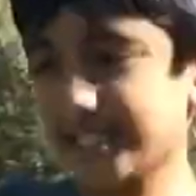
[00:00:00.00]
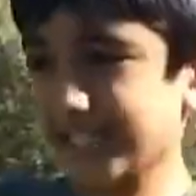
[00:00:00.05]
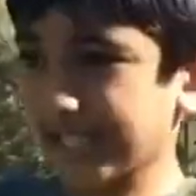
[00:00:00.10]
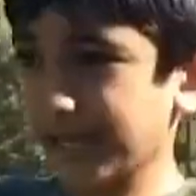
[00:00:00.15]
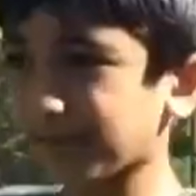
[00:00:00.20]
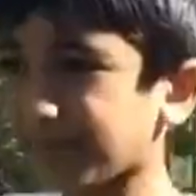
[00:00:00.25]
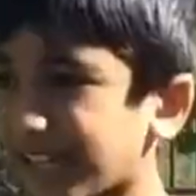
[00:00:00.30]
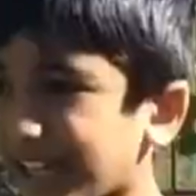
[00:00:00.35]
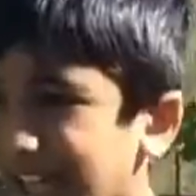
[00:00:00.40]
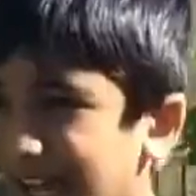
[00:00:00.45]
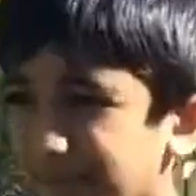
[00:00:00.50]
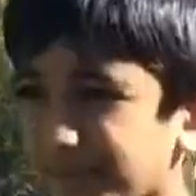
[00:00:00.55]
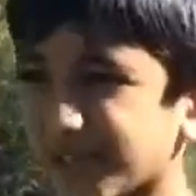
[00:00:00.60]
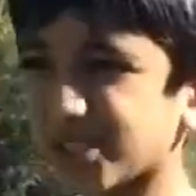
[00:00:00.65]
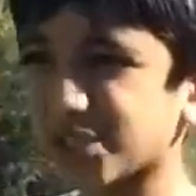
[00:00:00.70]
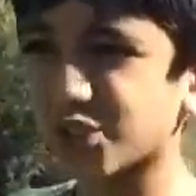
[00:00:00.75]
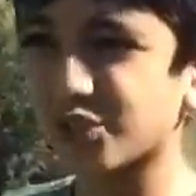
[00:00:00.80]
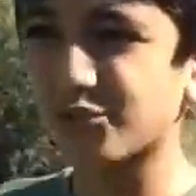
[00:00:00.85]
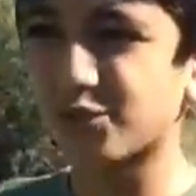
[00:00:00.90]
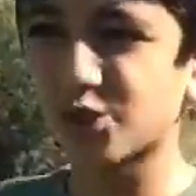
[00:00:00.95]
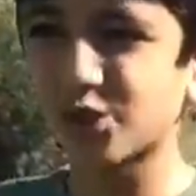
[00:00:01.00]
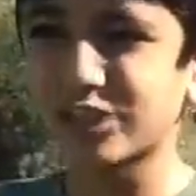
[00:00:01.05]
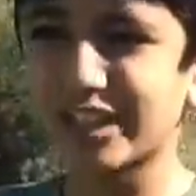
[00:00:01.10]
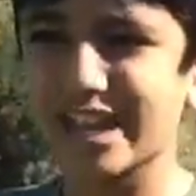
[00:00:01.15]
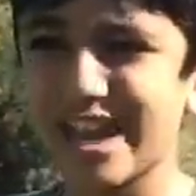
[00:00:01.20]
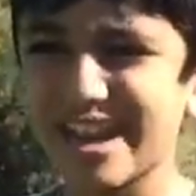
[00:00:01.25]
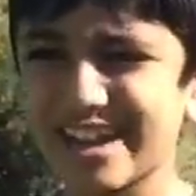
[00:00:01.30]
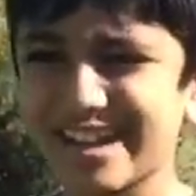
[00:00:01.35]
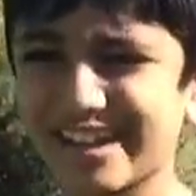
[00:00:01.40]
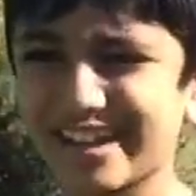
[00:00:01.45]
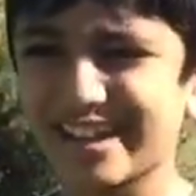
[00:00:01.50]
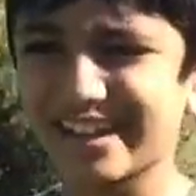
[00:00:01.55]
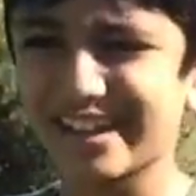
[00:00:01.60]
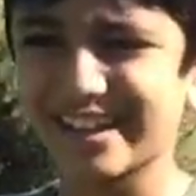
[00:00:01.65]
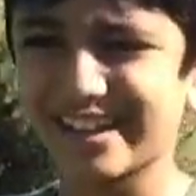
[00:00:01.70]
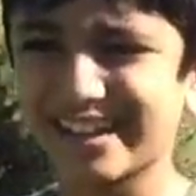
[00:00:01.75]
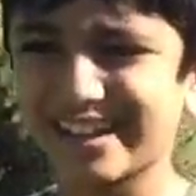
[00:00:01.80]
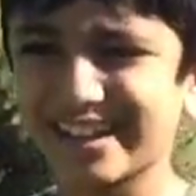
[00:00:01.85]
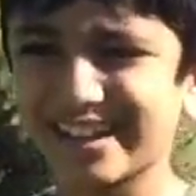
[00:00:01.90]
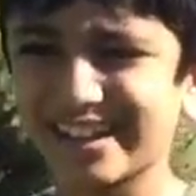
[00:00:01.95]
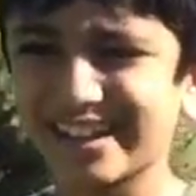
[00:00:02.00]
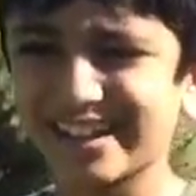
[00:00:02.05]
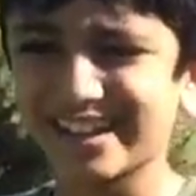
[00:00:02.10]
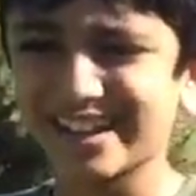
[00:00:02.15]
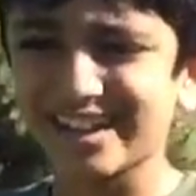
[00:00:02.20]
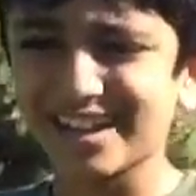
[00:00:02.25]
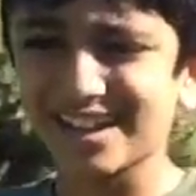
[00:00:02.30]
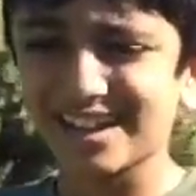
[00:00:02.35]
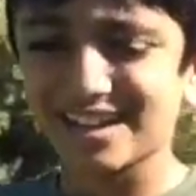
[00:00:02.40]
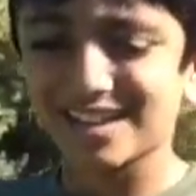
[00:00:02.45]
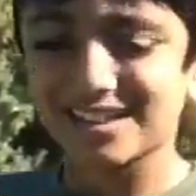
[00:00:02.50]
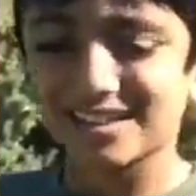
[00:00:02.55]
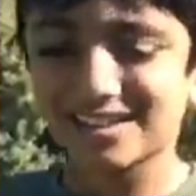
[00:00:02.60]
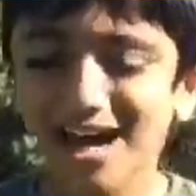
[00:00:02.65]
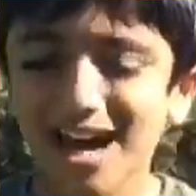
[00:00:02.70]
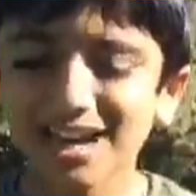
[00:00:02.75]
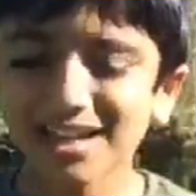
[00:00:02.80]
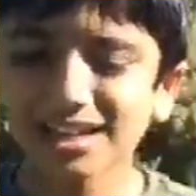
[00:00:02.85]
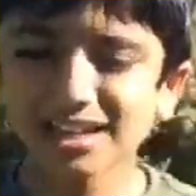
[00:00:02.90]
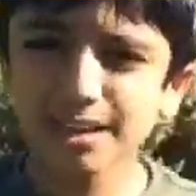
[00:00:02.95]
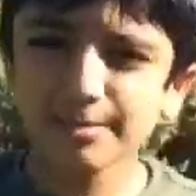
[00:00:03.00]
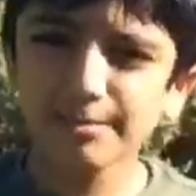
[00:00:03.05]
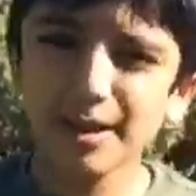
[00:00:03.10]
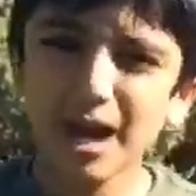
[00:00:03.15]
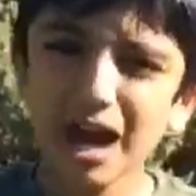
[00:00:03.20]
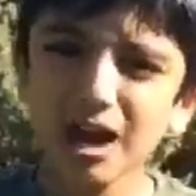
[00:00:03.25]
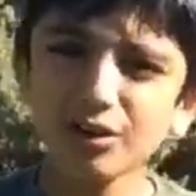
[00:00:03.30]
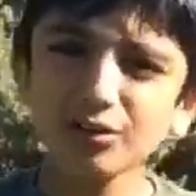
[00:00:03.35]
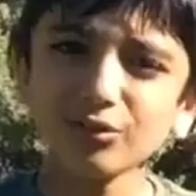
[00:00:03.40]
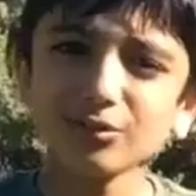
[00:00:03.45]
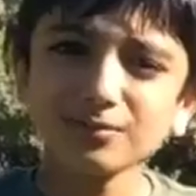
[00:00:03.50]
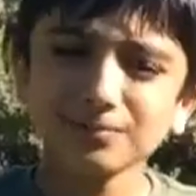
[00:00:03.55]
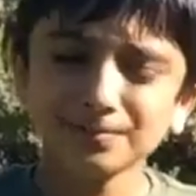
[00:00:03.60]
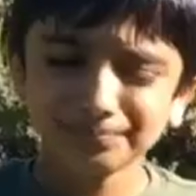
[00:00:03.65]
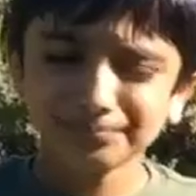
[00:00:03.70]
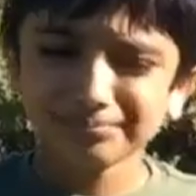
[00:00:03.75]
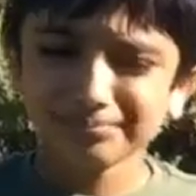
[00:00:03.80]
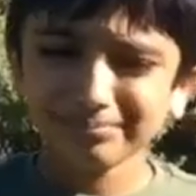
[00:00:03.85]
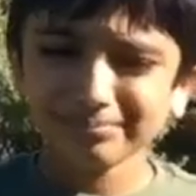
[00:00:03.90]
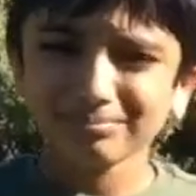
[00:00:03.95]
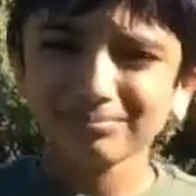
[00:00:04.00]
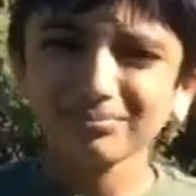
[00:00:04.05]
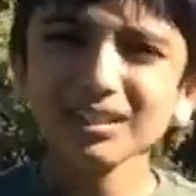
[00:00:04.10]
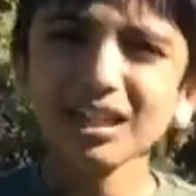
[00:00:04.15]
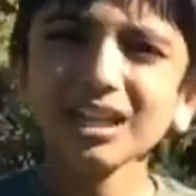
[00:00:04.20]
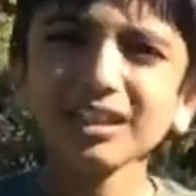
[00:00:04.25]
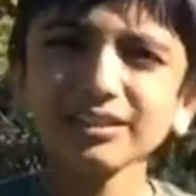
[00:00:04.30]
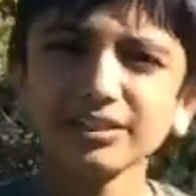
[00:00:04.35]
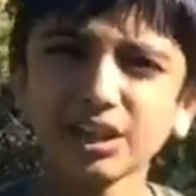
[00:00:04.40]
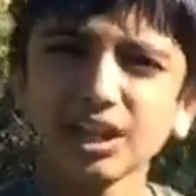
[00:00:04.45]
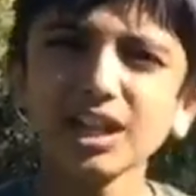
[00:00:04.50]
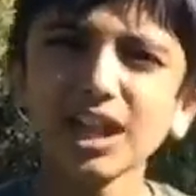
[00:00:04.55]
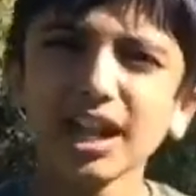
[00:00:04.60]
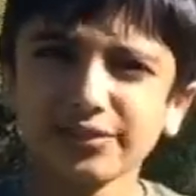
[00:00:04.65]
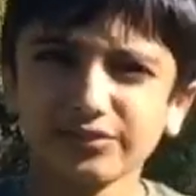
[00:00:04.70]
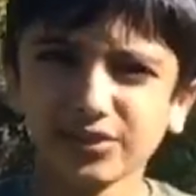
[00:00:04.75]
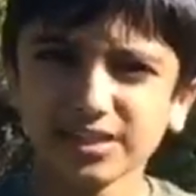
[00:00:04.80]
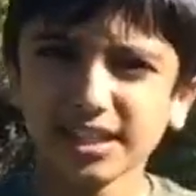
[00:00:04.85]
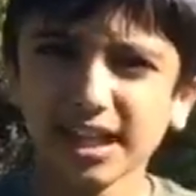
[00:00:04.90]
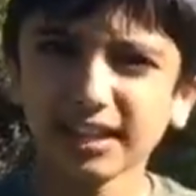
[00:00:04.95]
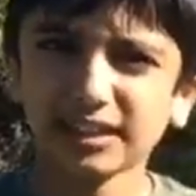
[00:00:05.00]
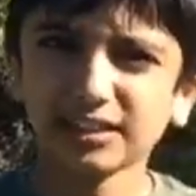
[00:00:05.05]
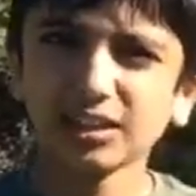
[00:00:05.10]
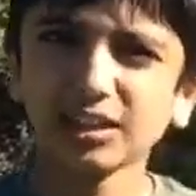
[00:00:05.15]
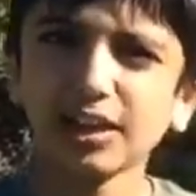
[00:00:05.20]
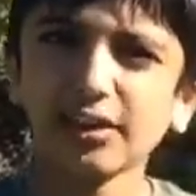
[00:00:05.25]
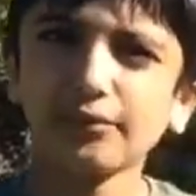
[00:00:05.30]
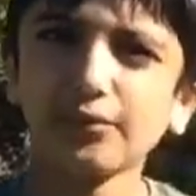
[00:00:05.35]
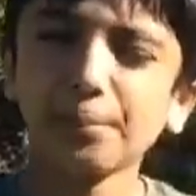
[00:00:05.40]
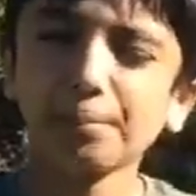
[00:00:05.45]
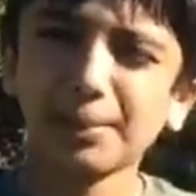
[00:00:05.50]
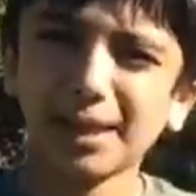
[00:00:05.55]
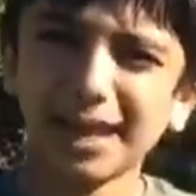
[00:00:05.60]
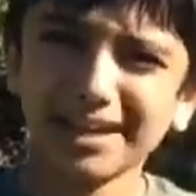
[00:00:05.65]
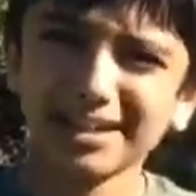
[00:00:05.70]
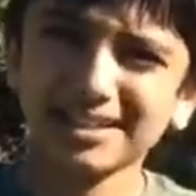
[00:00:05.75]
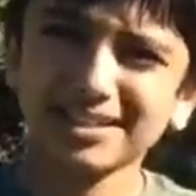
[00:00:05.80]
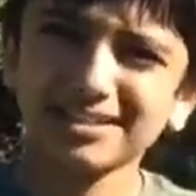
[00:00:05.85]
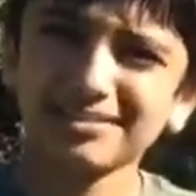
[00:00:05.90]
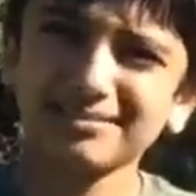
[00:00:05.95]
the same thing happens over again. That is about the life cycle of a plant.